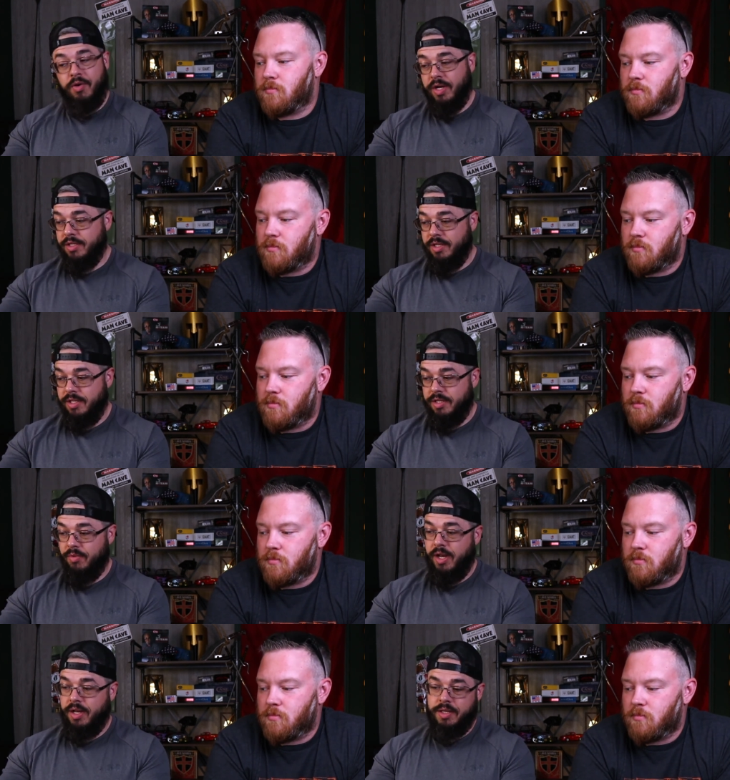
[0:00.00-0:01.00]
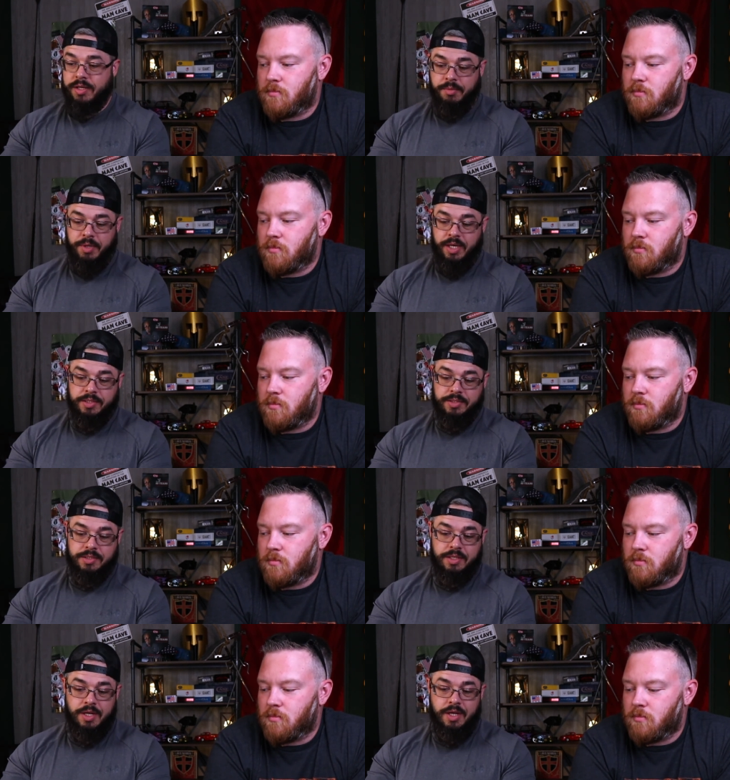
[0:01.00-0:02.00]
Speaker 1: I did it, right? It, I mean,
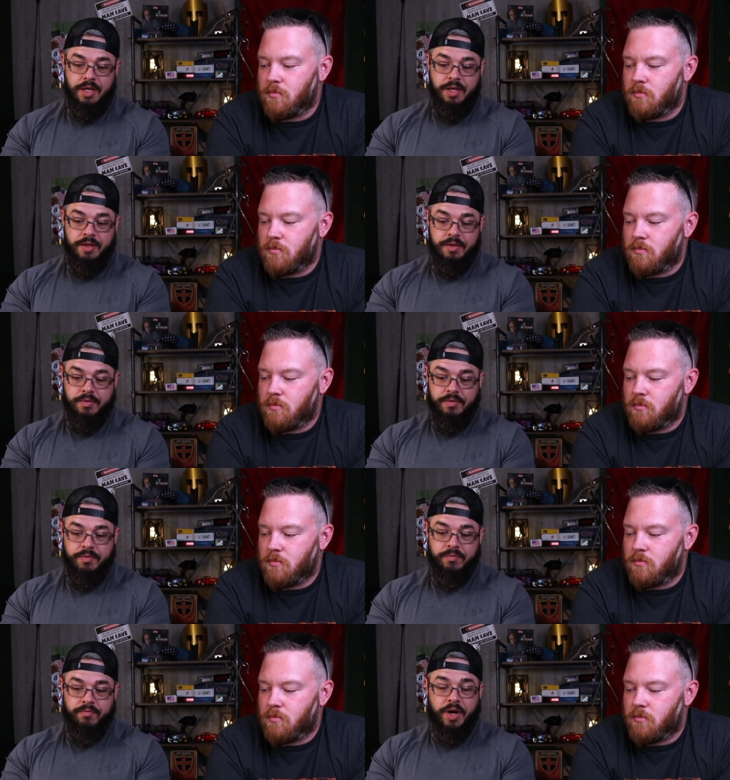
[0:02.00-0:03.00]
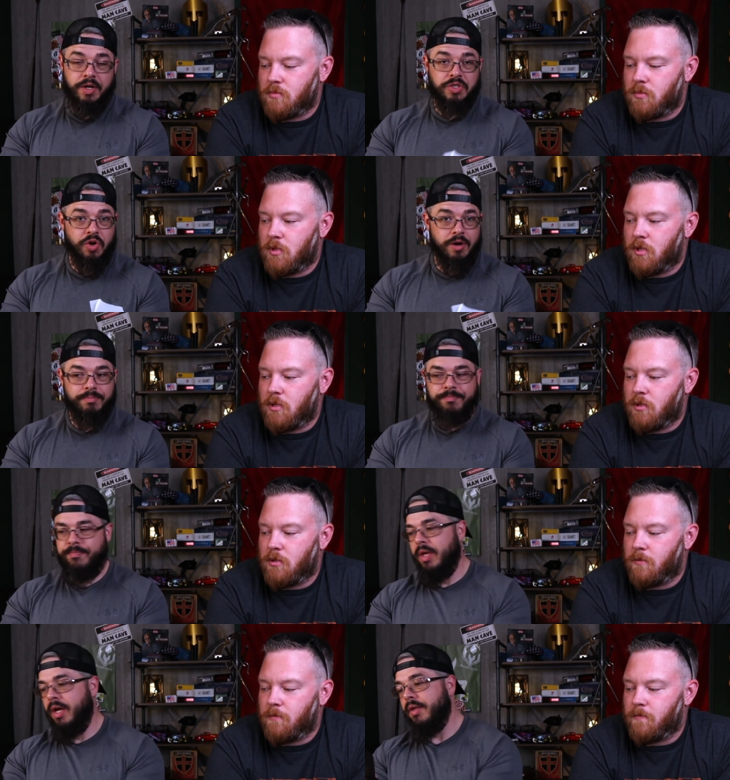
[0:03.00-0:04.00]
it's very sharp.
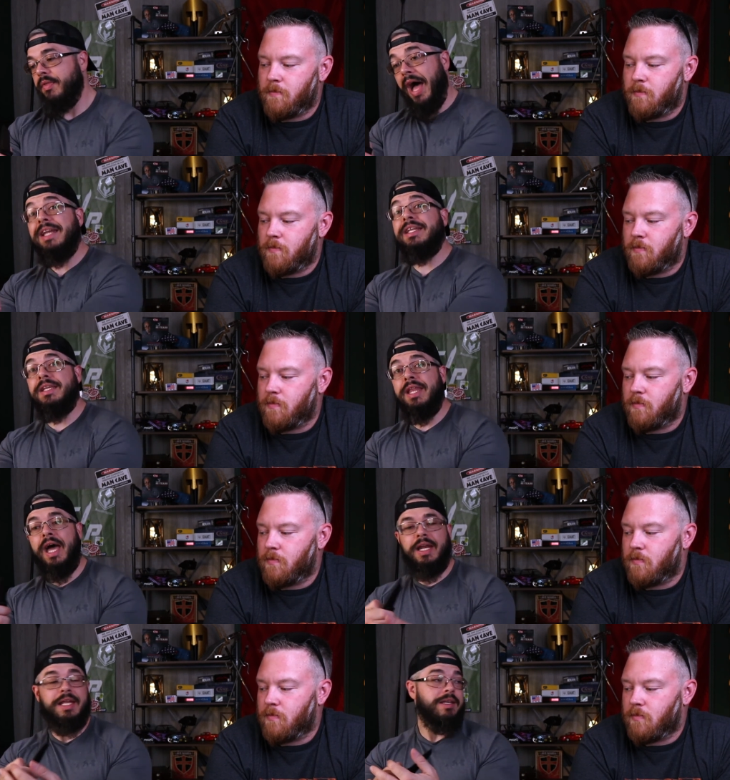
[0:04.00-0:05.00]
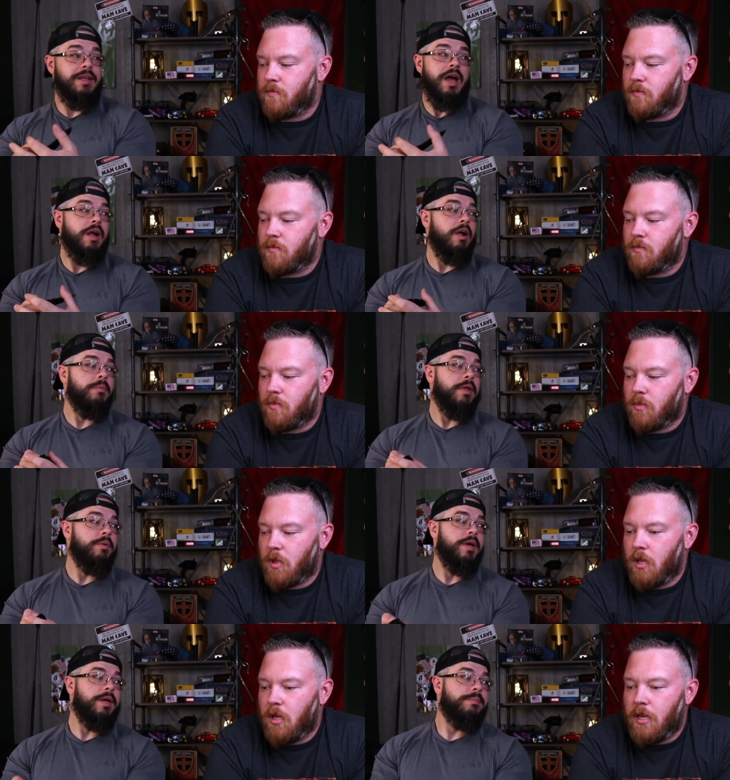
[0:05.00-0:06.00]
Uh, I did that. It did not come that
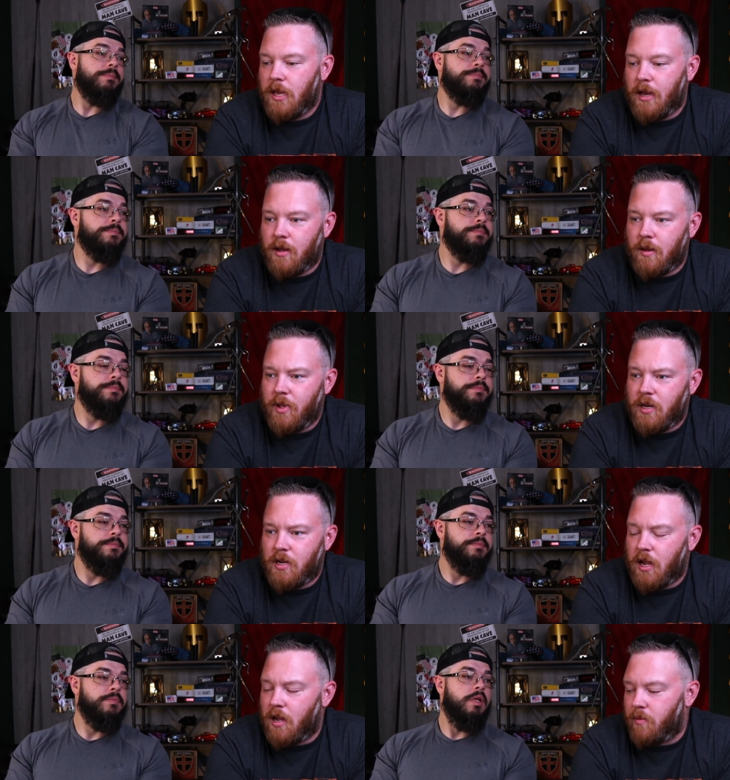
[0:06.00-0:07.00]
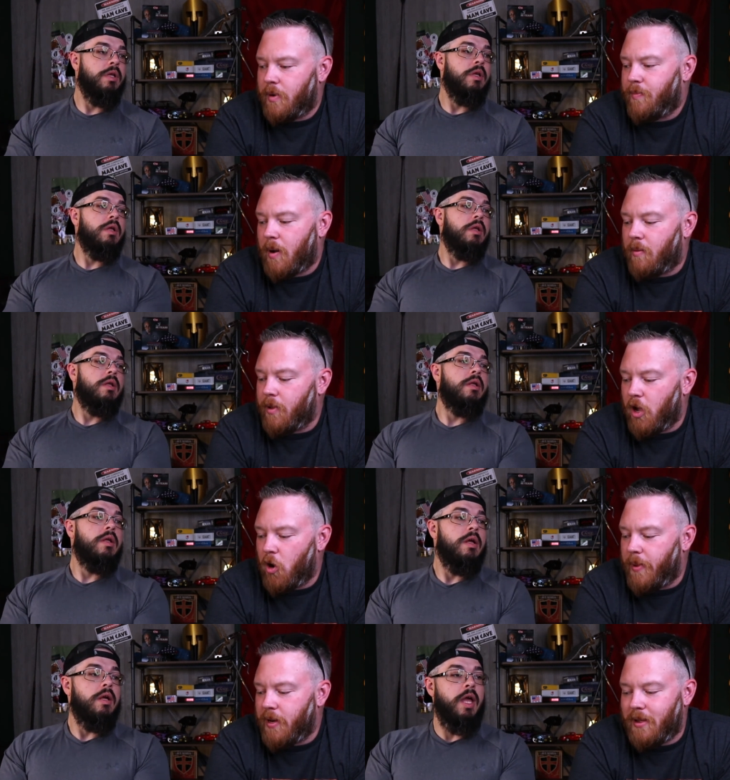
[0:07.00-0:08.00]
way.
Speaker 2: Yeah, I mean, God, we probably
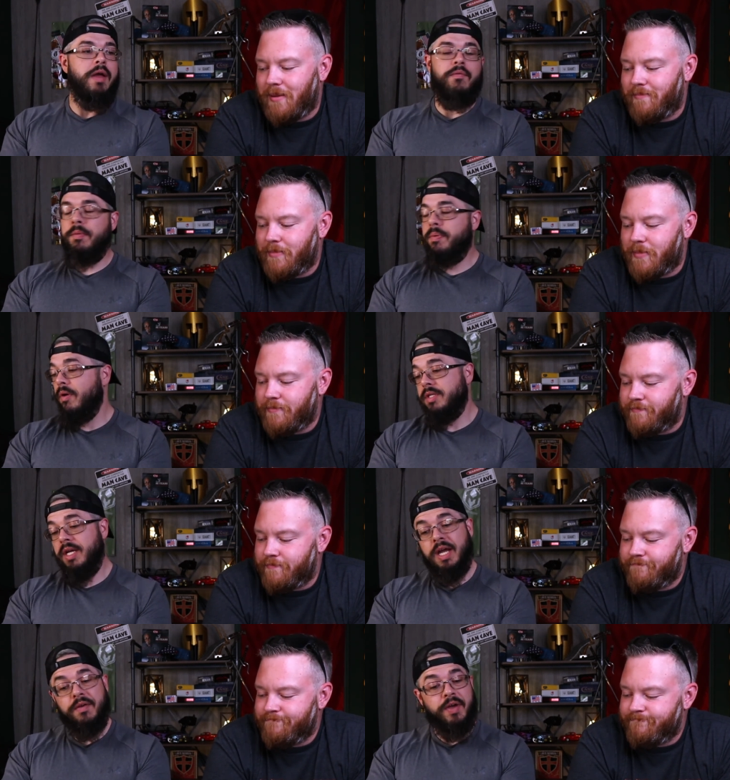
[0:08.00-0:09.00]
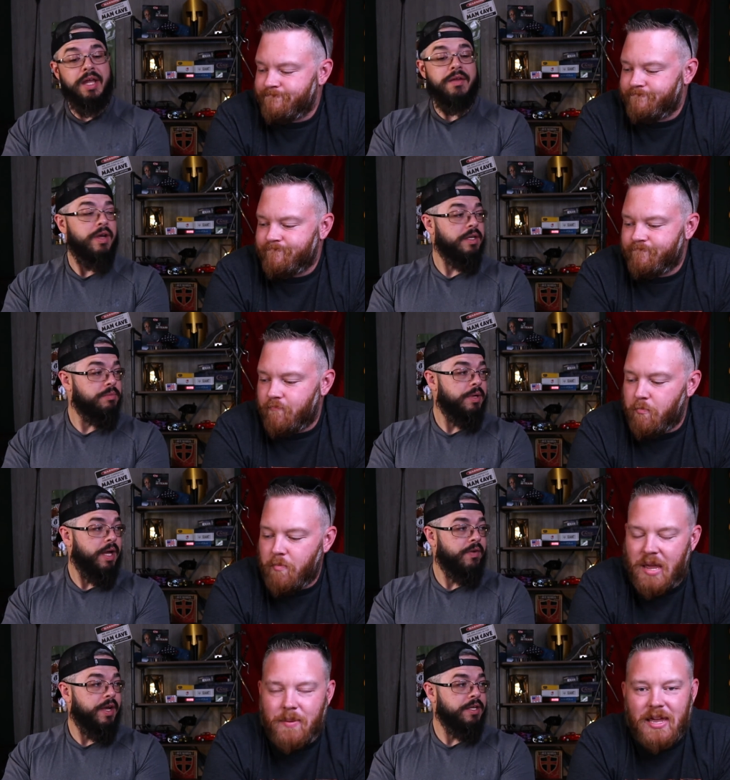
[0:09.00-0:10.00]
opened
Speaker 1: every ProTech I've had. I've had I've
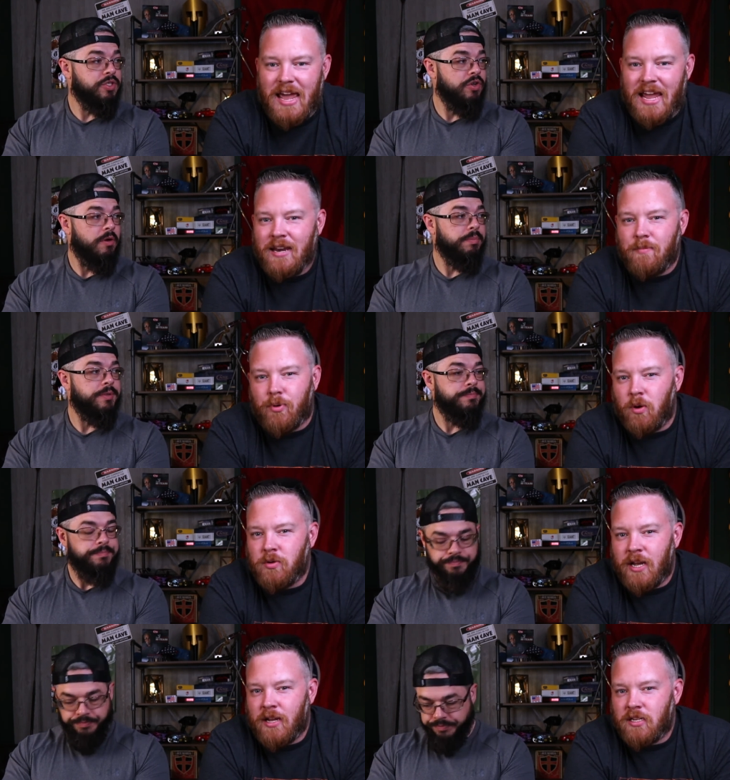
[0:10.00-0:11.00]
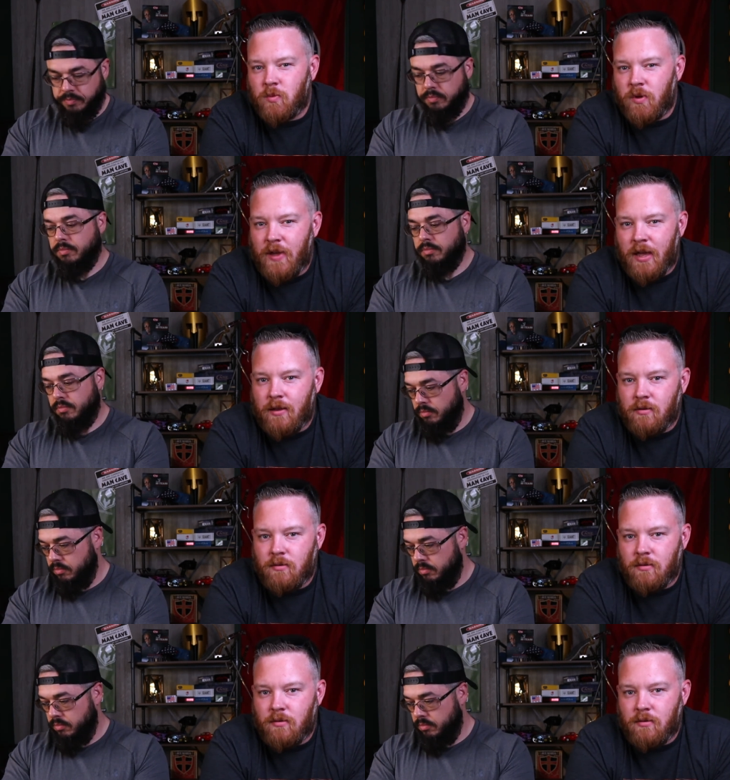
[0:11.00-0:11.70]
maybe had
Speaker 2: eight Techs we've had